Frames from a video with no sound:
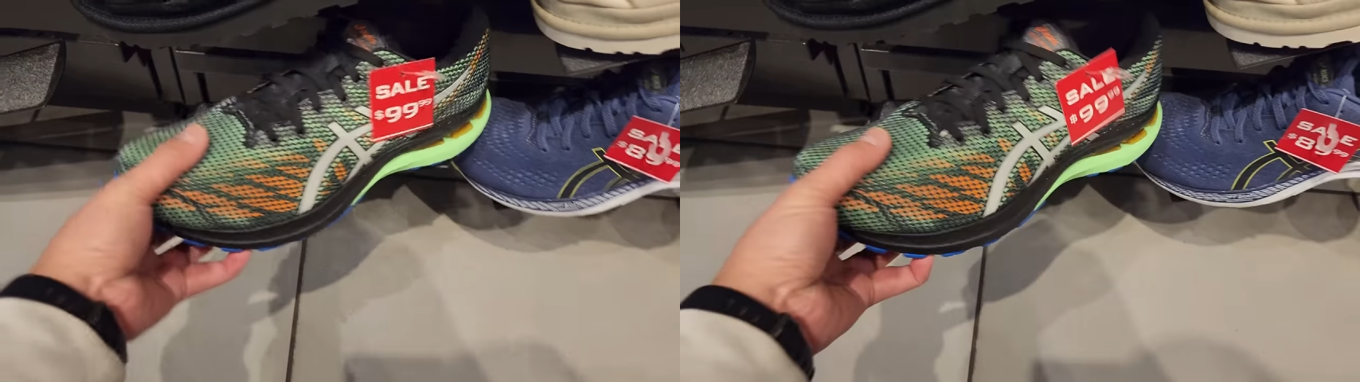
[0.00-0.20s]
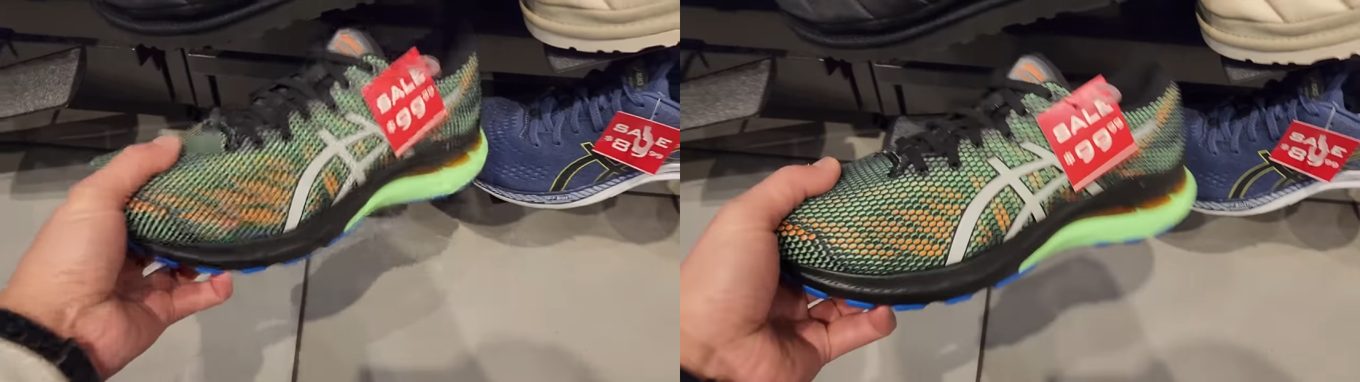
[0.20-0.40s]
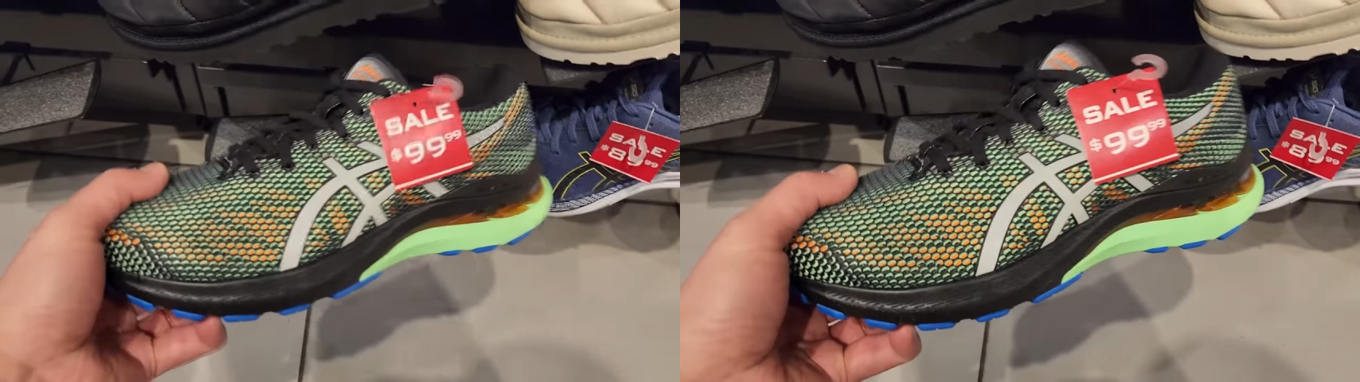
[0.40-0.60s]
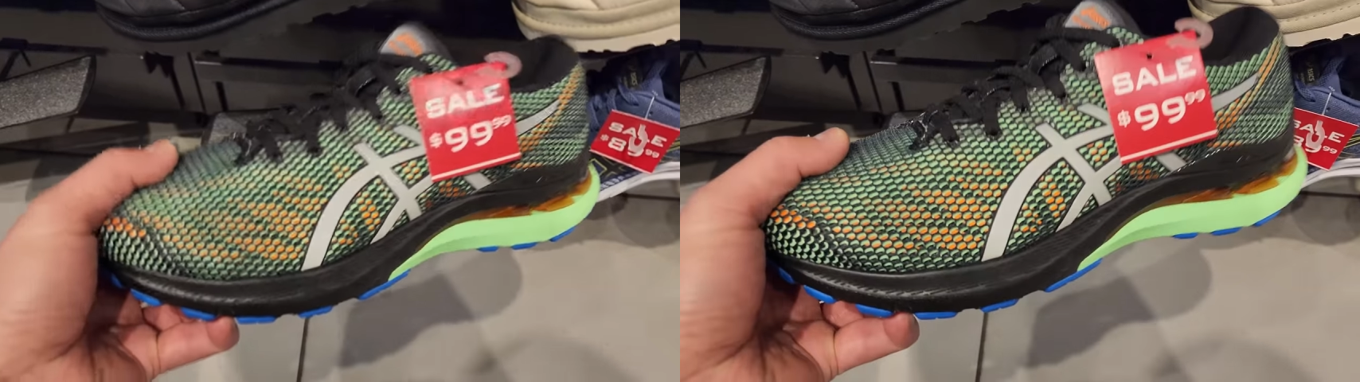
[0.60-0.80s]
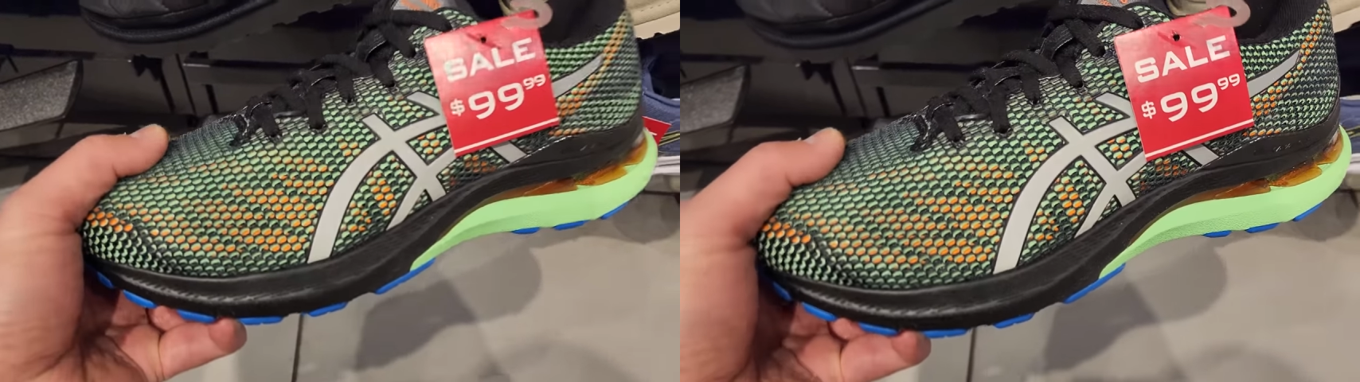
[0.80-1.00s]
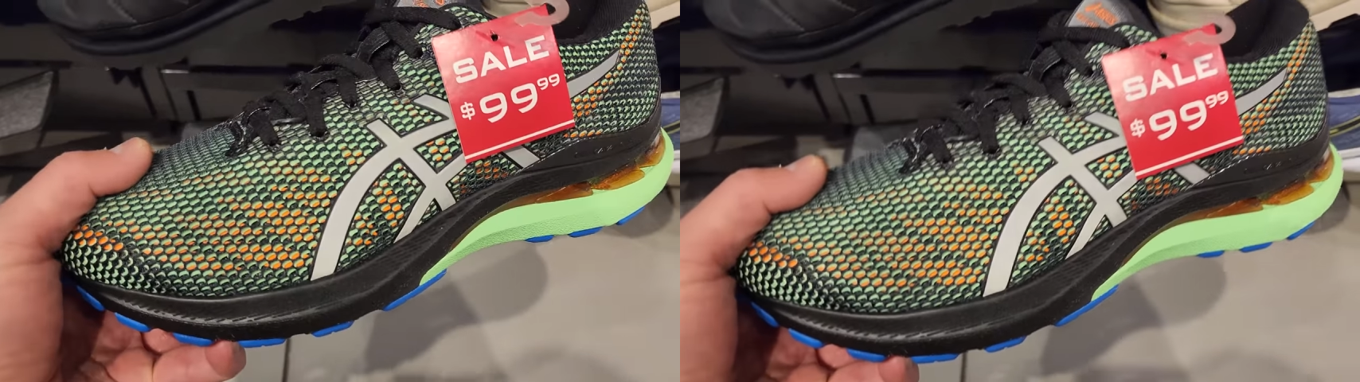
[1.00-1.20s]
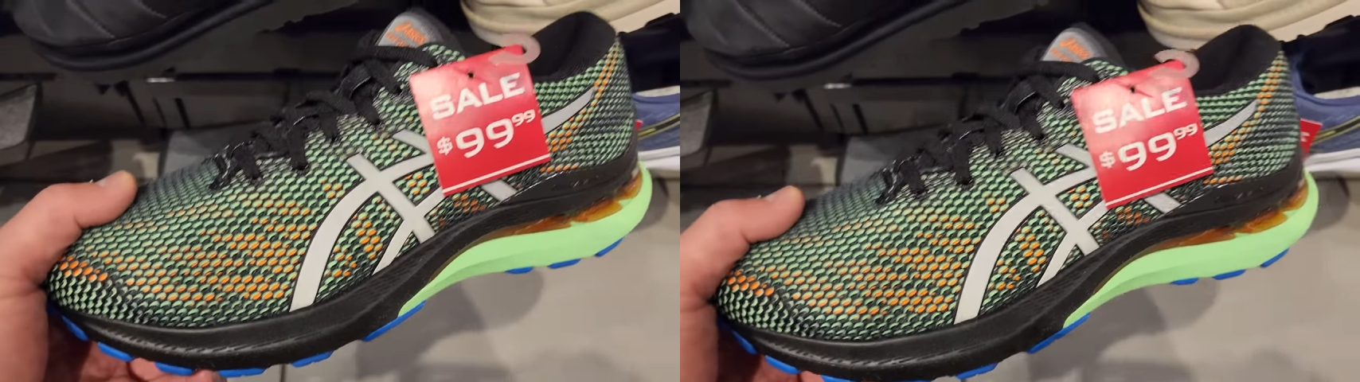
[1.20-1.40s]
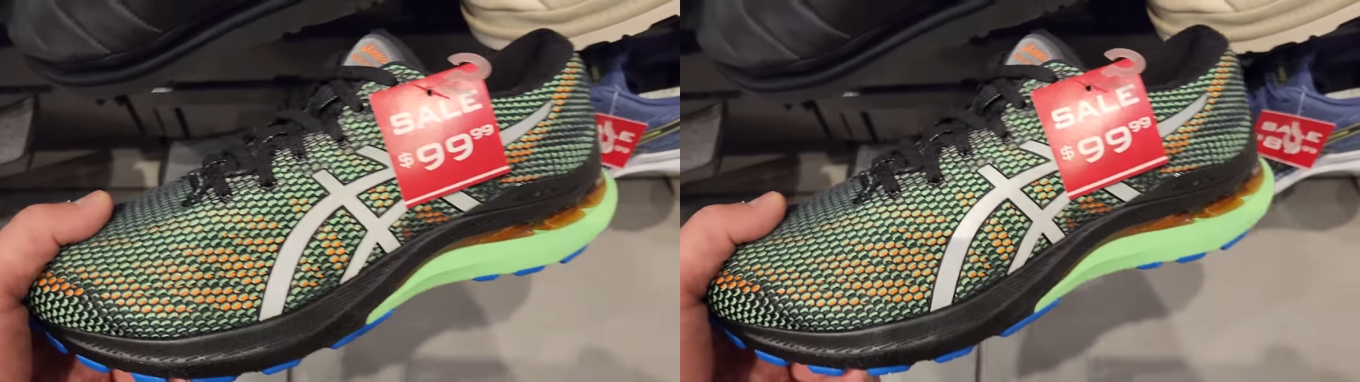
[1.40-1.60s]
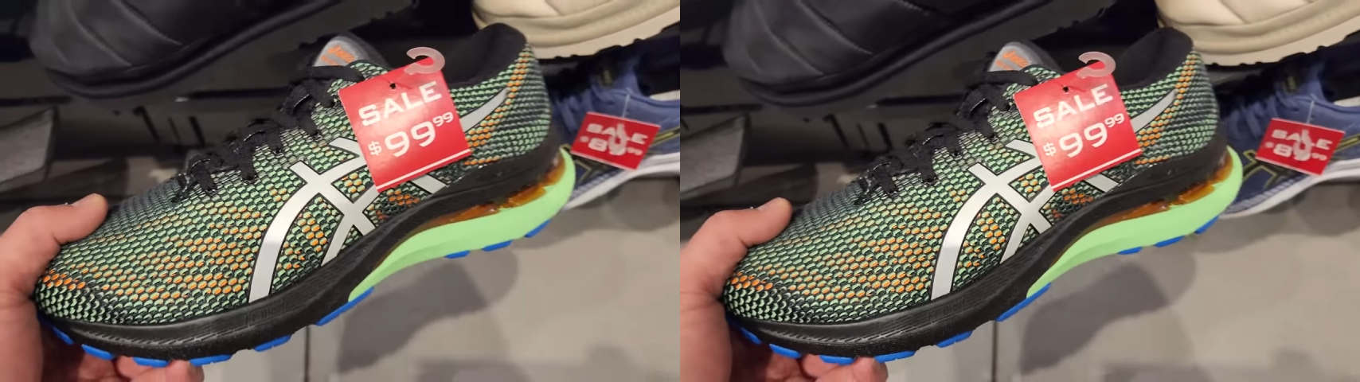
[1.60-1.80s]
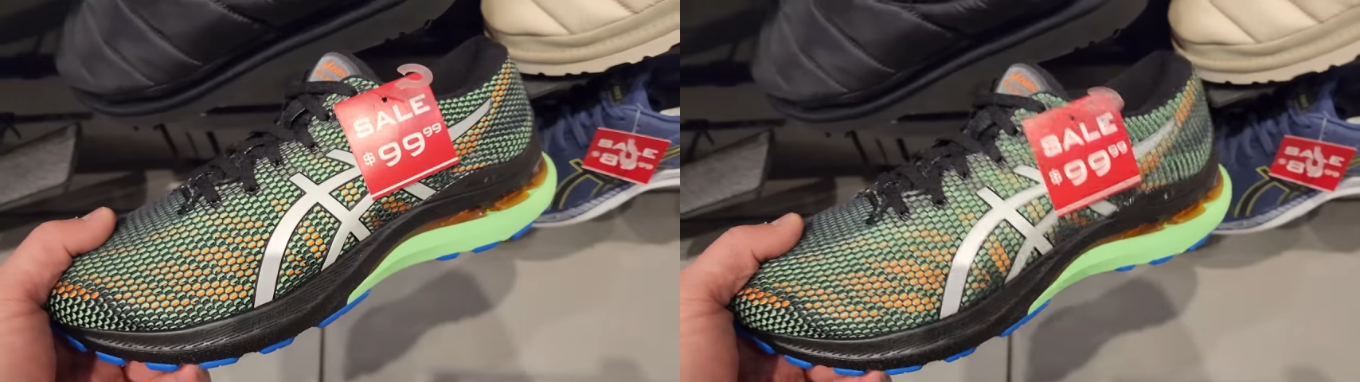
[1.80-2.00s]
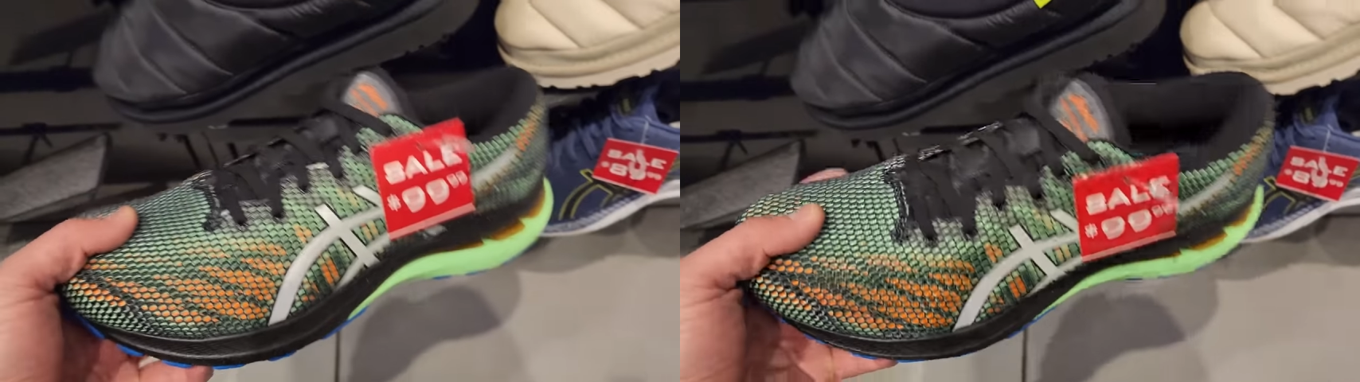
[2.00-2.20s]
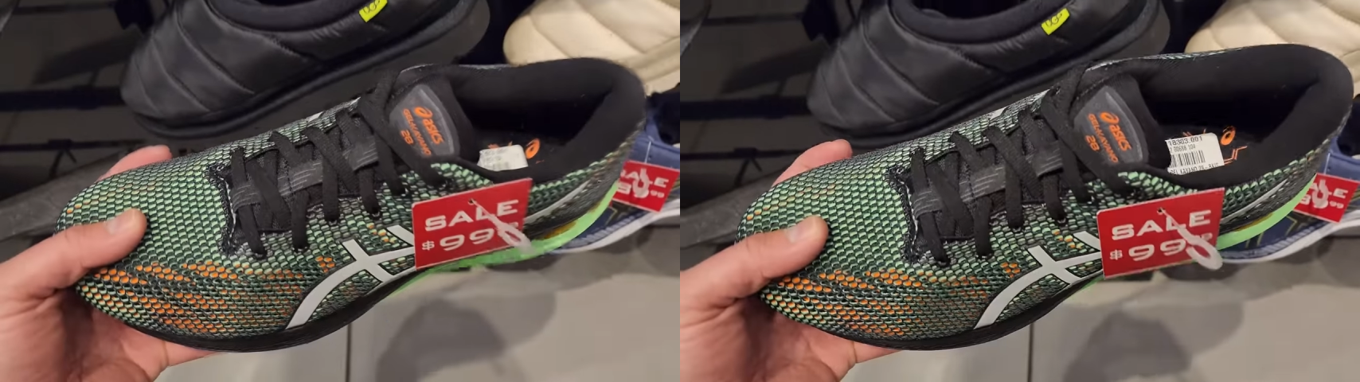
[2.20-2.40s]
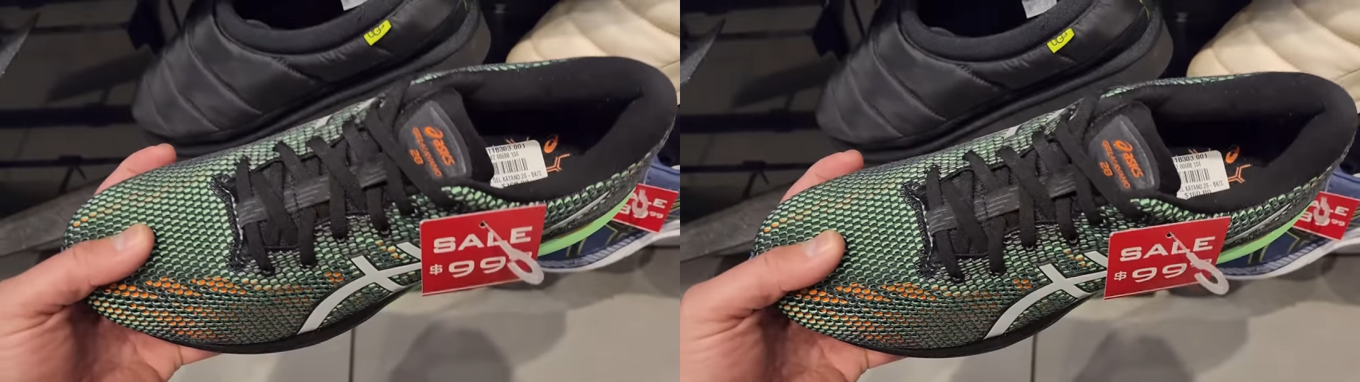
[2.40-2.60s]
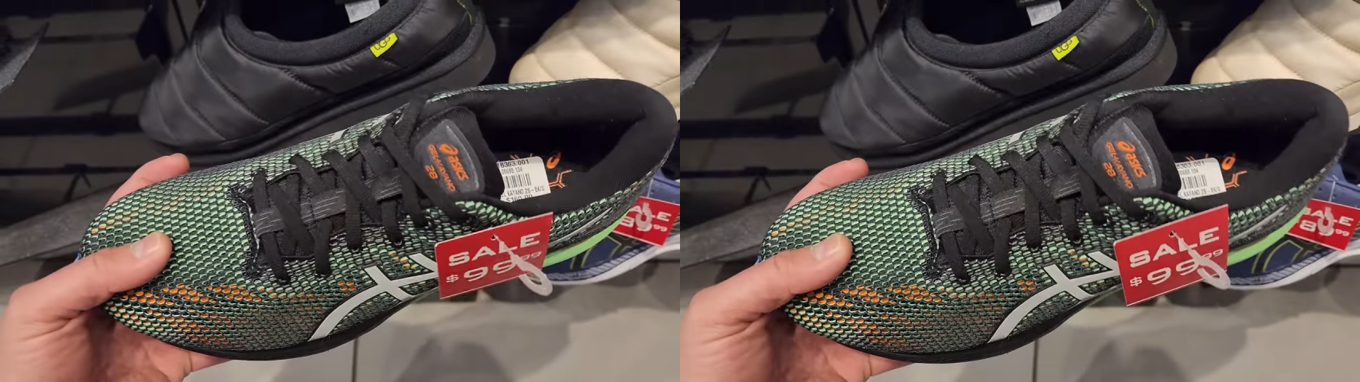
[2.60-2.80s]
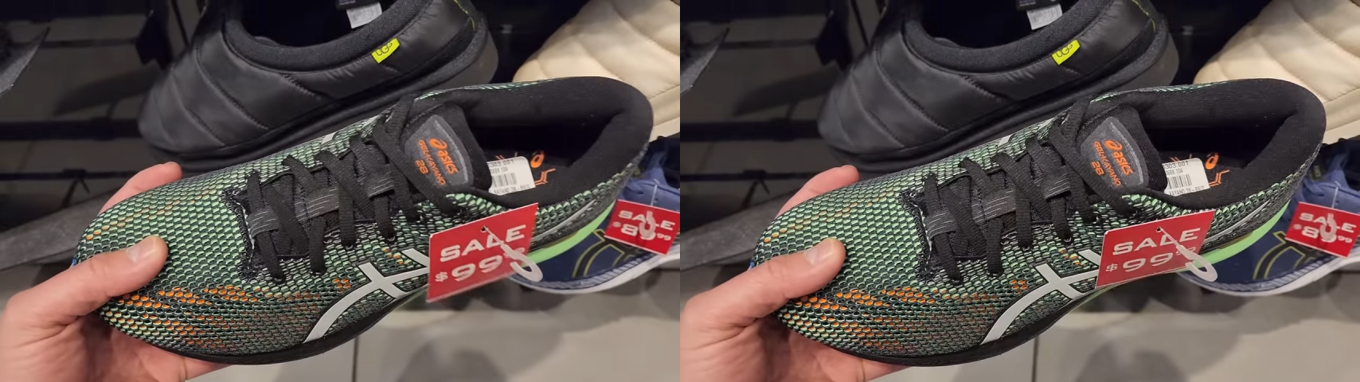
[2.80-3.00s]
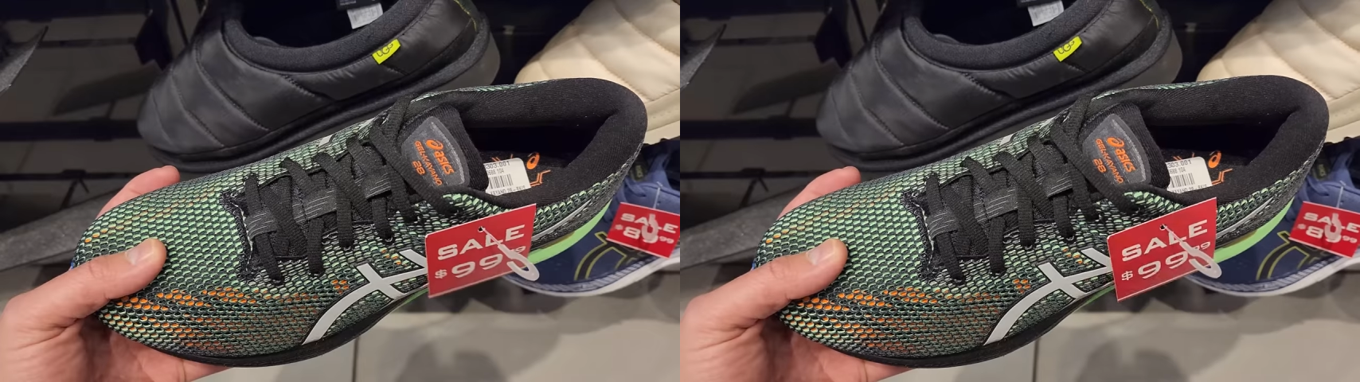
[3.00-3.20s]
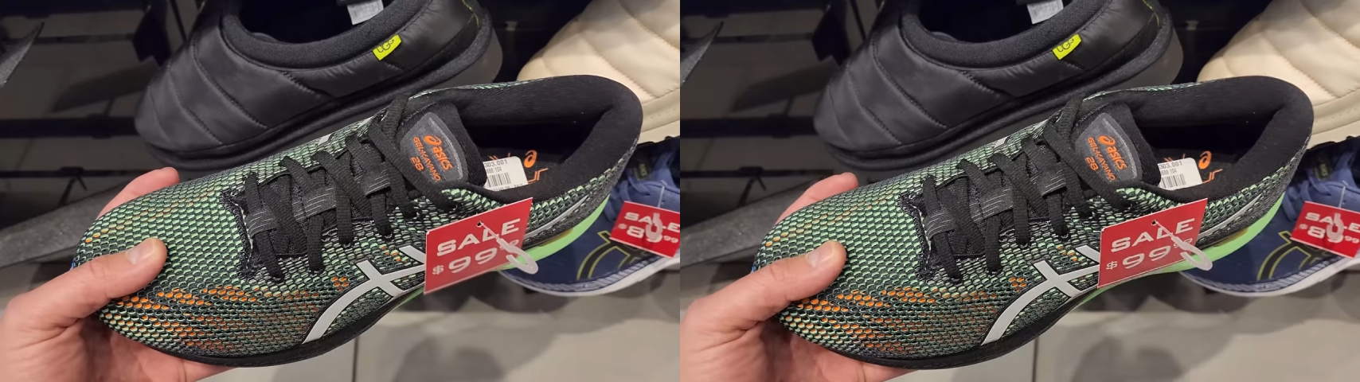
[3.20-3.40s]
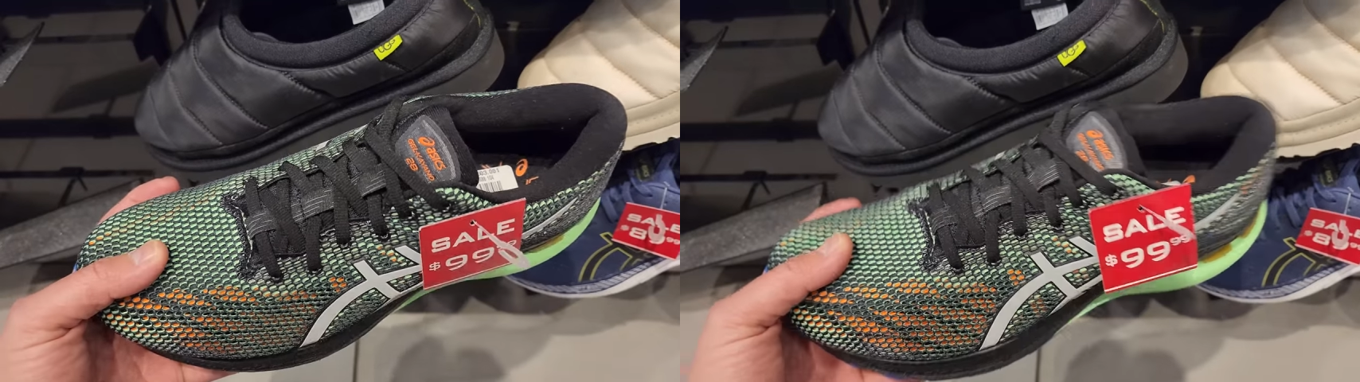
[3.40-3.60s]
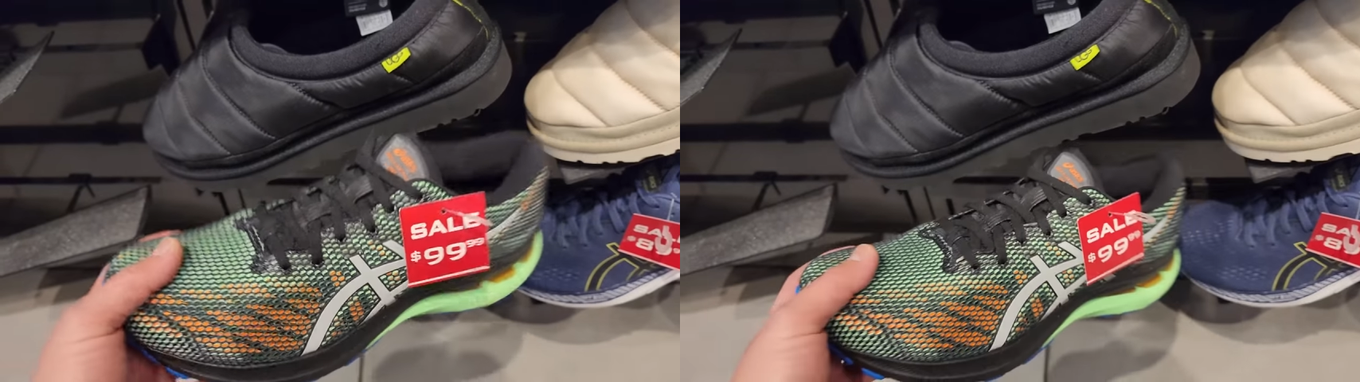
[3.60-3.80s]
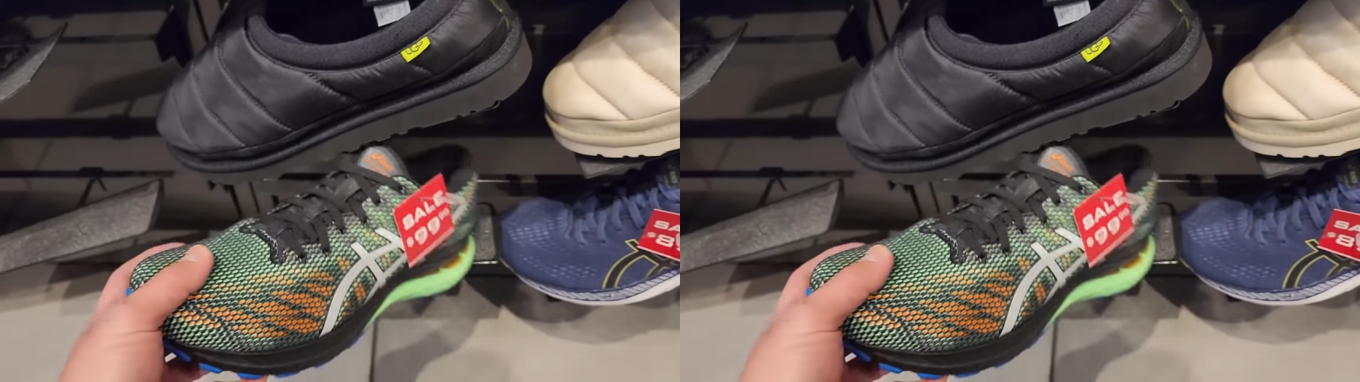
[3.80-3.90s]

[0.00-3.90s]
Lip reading: Nobody's mouth can be seen.